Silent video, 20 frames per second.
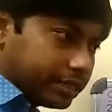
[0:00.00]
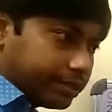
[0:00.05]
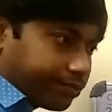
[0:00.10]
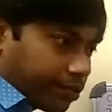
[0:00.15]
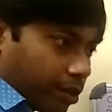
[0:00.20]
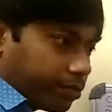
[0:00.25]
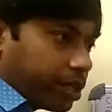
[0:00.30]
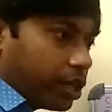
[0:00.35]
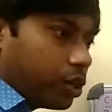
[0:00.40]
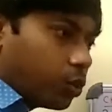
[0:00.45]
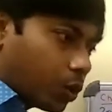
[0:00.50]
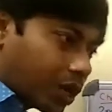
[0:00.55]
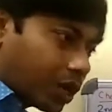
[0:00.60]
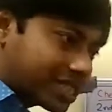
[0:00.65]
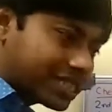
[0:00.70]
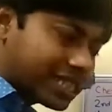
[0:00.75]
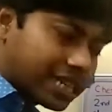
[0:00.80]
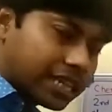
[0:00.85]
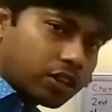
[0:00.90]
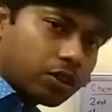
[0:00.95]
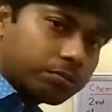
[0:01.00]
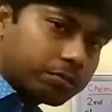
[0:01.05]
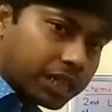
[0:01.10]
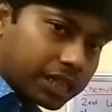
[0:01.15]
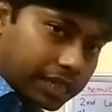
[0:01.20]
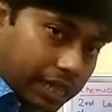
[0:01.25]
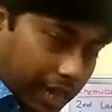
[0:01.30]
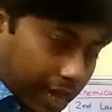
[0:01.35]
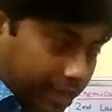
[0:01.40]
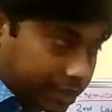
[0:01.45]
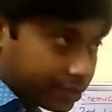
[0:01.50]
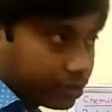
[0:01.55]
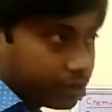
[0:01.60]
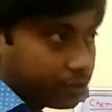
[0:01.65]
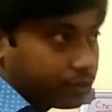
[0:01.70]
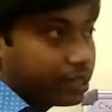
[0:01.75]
from the lower standard of the class